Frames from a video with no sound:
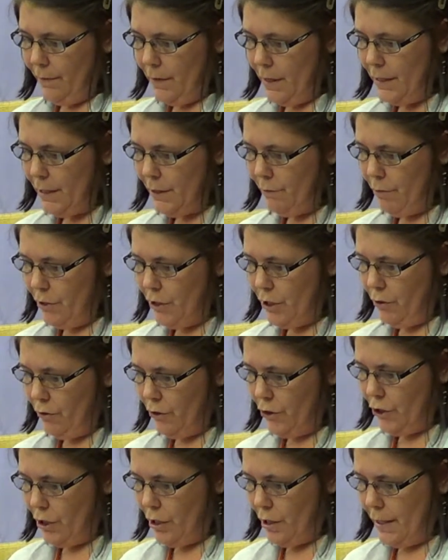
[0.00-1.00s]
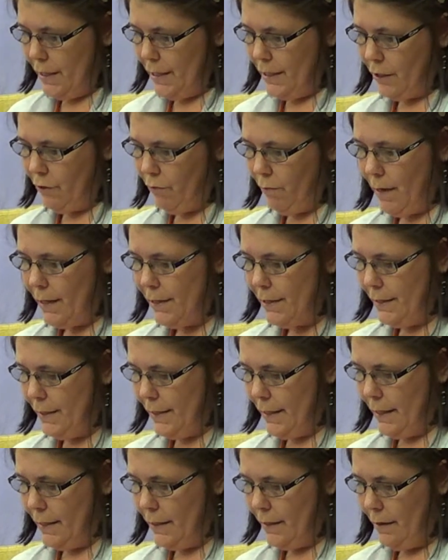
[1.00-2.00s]
This reduction is
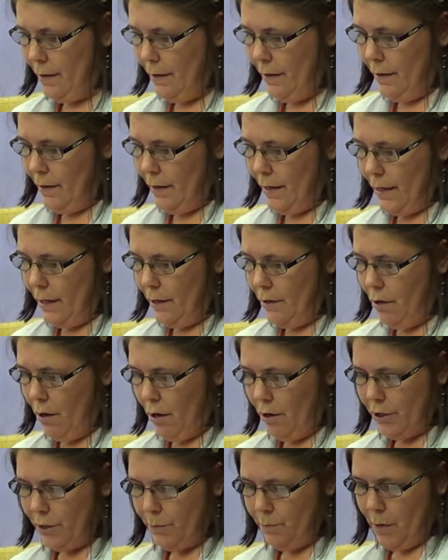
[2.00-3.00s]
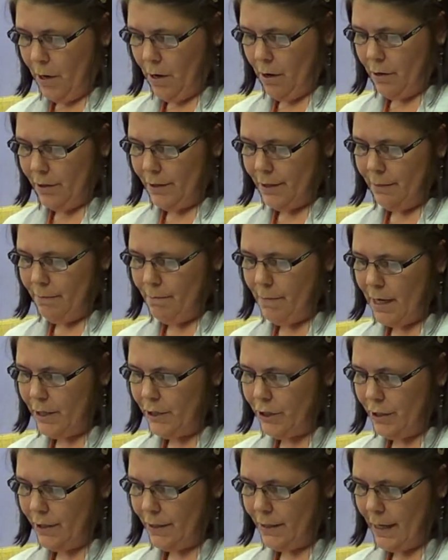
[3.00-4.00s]
credited in large part to
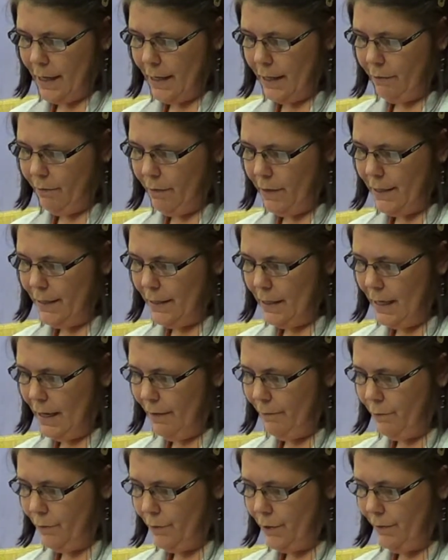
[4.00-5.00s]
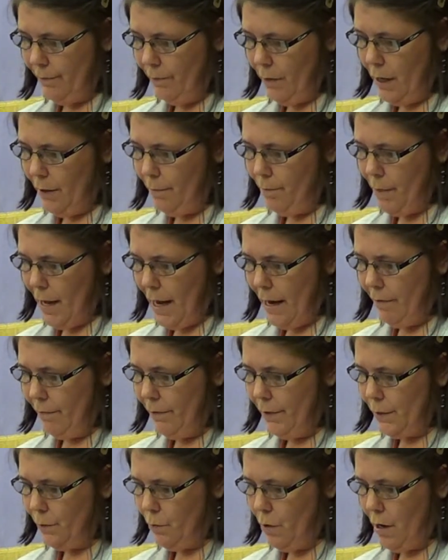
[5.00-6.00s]
measures that increase the levels of lone
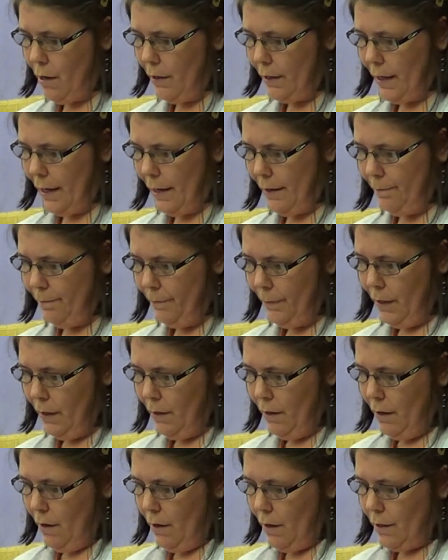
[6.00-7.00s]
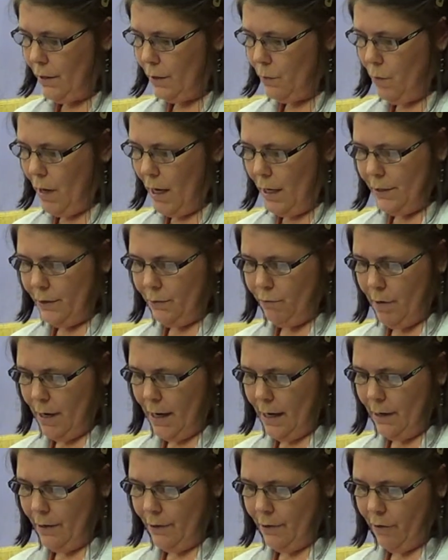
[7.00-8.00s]
parents working, as well as
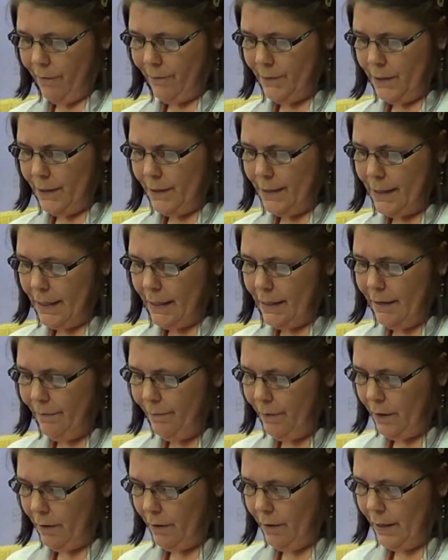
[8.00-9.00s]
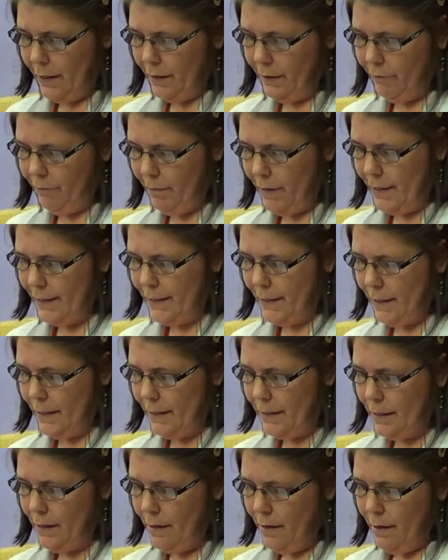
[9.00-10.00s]
real and often significant
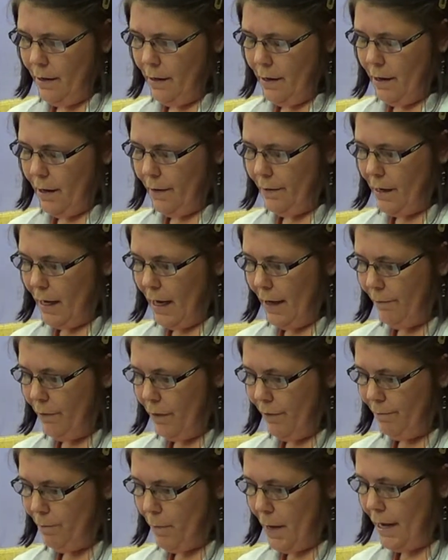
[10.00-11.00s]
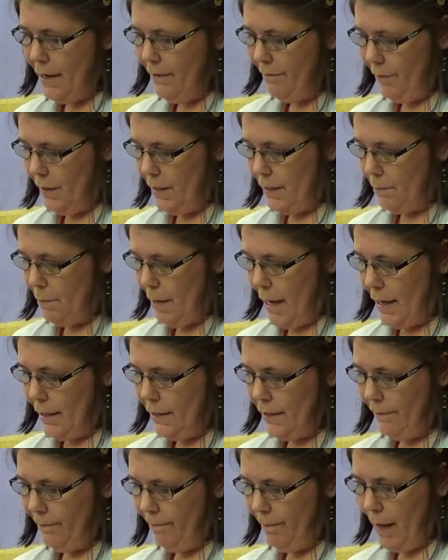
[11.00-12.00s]
increases in the level of benefits
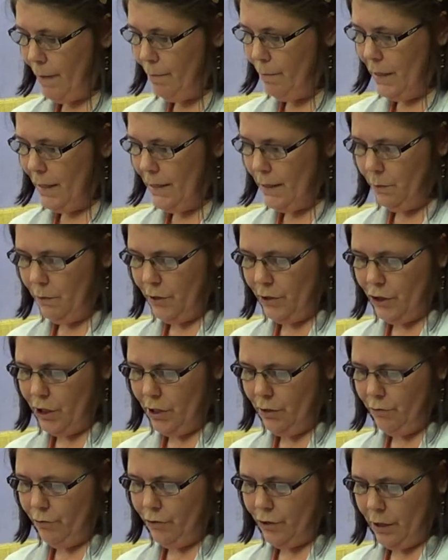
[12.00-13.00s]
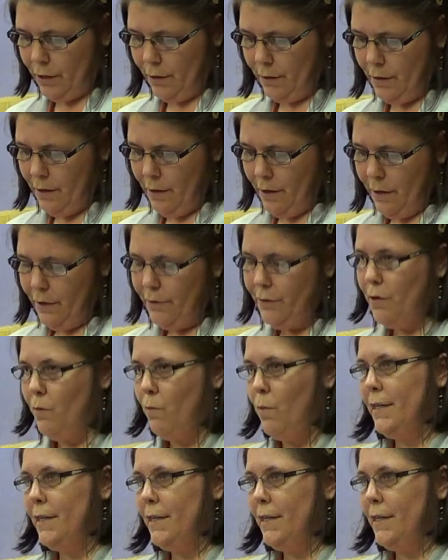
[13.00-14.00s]
paid to families with children
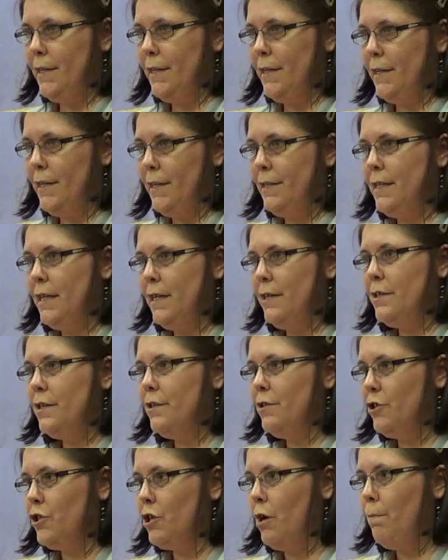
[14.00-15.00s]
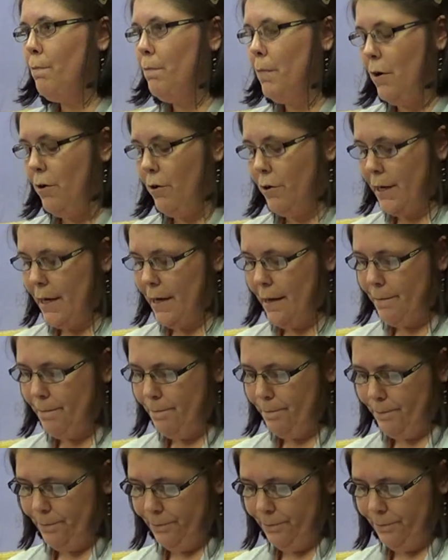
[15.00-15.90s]
that went into the job market.